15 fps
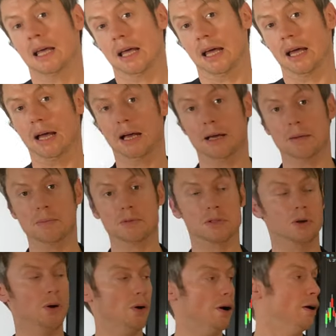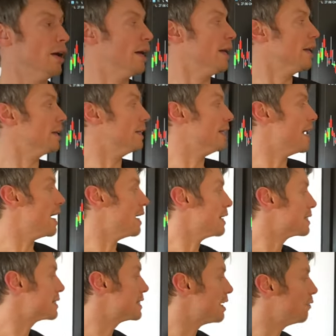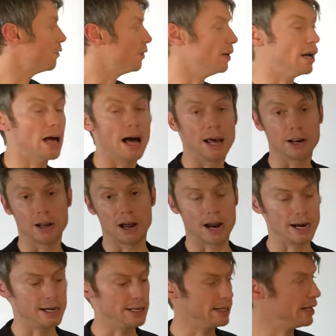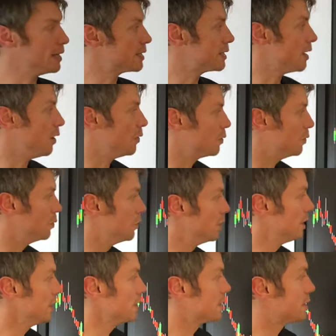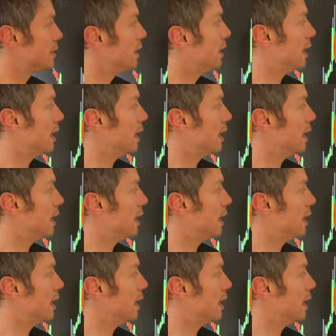So there are several other ideas how to do this.